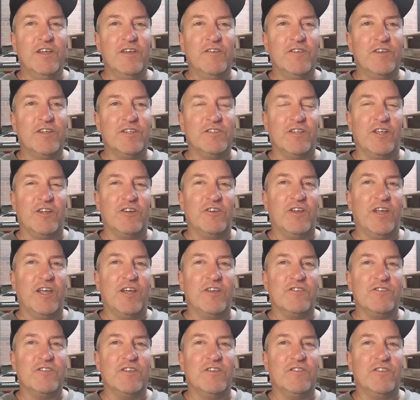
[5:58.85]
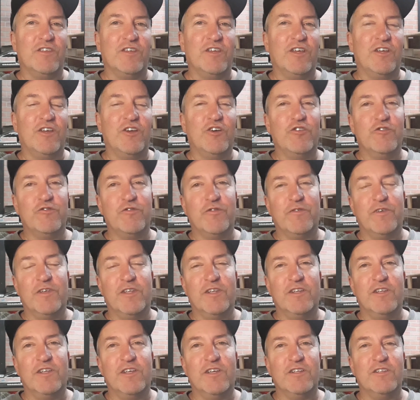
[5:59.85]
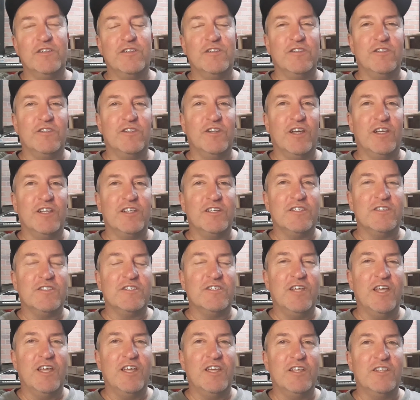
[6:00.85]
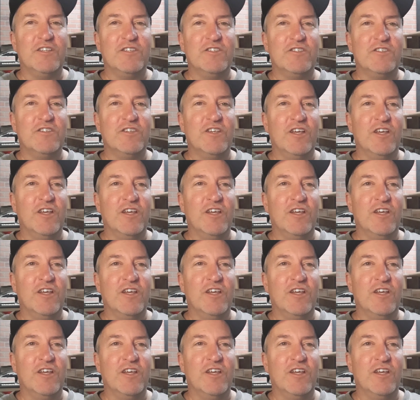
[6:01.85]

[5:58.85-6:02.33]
because I don't know how something can go from India to the United States